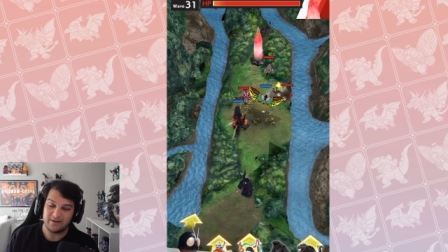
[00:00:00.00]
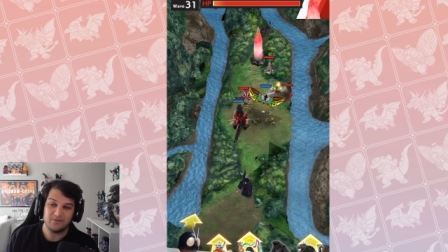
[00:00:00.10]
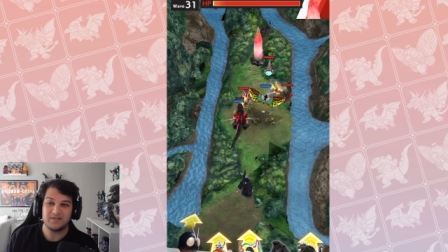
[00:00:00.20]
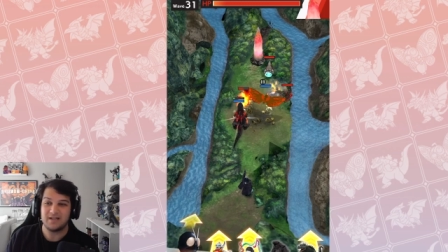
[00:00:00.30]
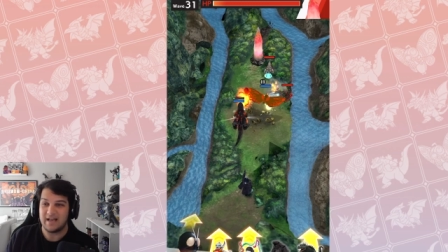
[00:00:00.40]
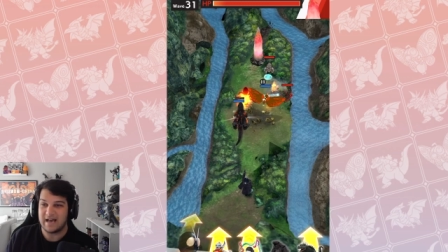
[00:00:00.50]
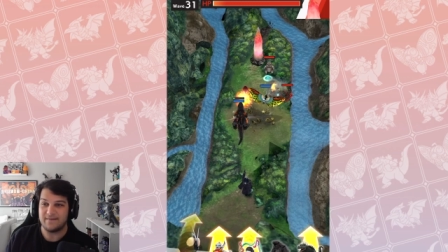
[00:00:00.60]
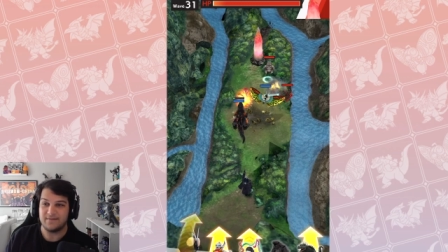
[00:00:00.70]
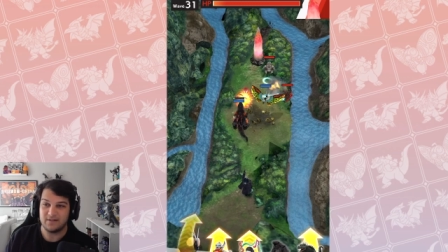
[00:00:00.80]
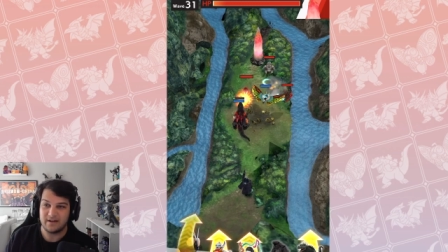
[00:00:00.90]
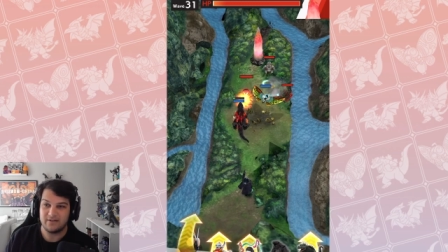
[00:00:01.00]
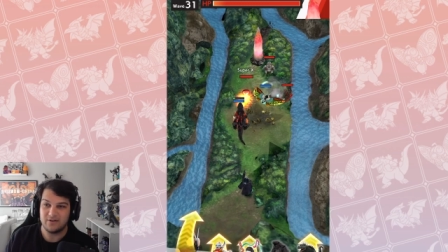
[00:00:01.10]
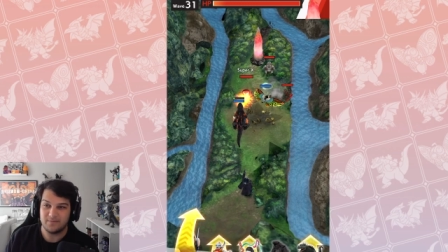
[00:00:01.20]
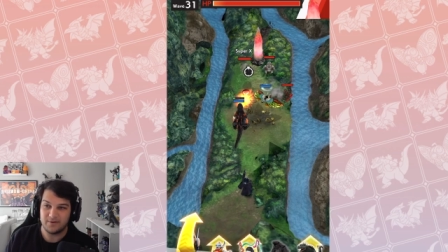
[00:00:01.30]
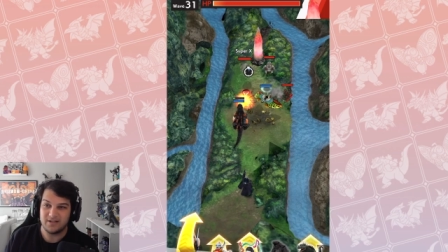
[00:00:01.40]
I know I'm saying half a lot
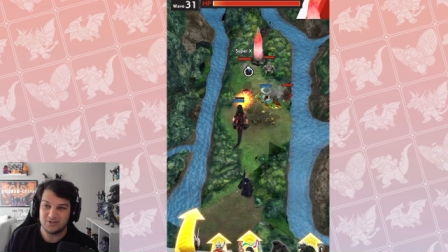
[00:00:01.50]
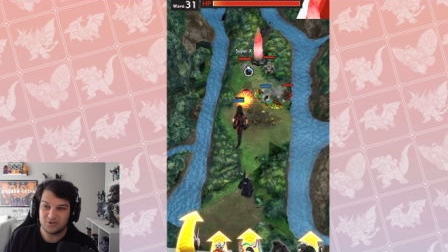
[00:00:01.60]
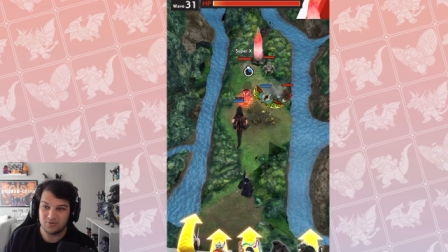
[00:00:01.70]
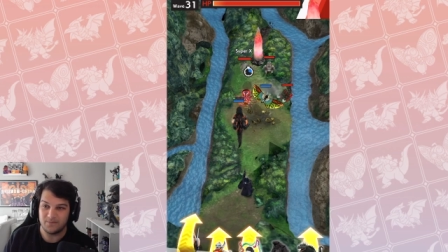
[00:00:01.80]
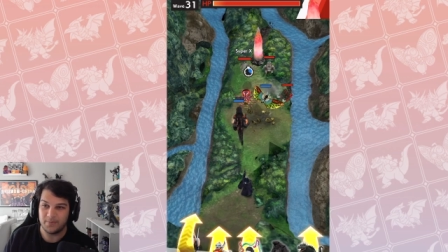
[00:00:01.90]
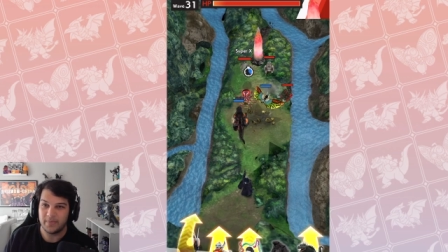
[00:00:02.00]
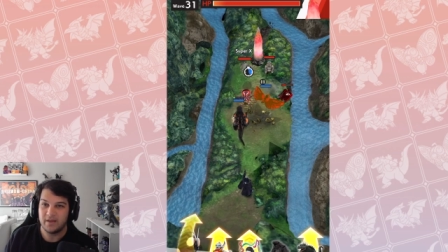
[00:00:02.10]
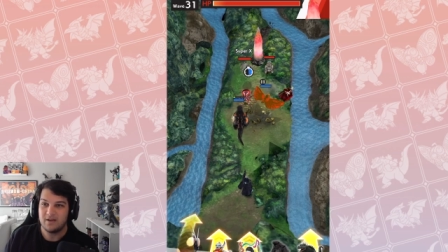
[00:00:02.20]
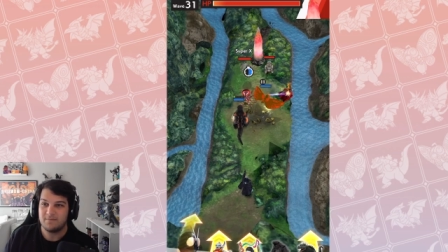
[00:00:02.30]
here, but it's true